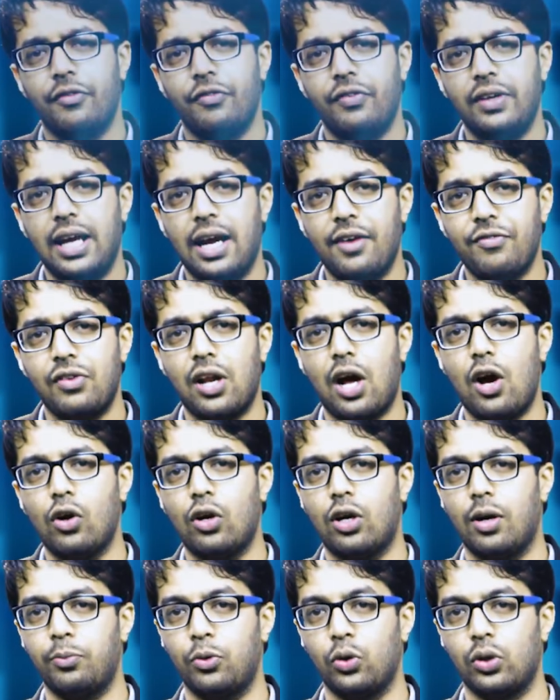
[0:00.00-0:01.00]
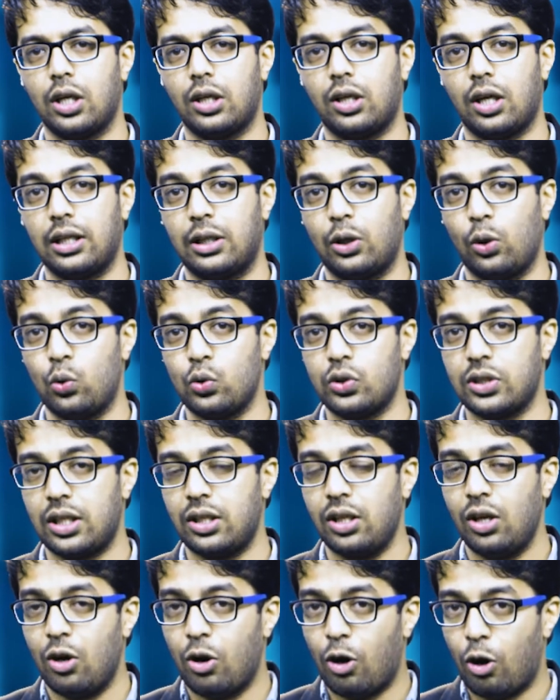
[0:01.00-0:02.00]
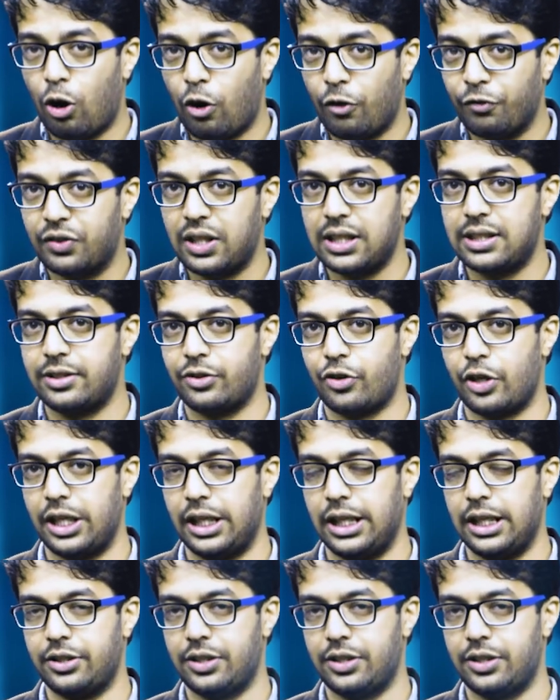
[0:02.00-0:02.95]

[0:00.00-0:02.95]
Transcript: we have now come to the conclusion of this training